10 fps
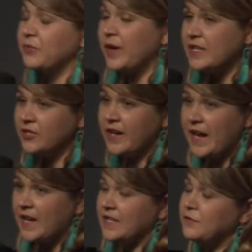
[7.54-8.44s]
you to raise your
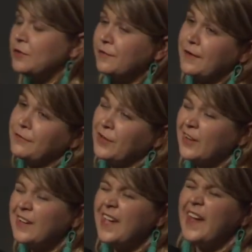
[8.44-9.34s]
hand if you have
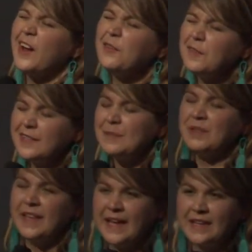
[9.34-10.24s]
ever carefully
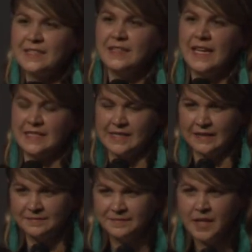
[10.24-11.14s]
planned a
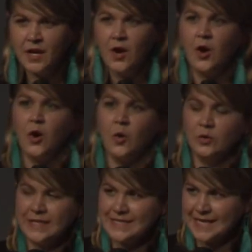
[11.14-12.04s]
lesson
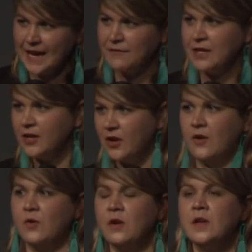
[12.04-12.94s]
only to have it
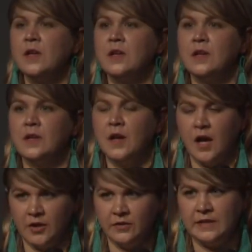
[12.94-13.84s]
go
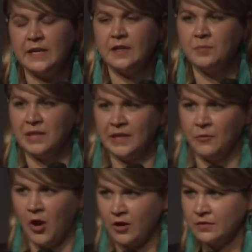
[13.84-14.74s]
utterly and
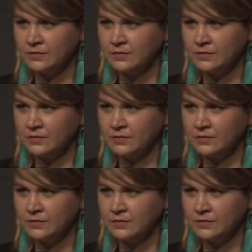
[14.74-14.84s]
completely wrong.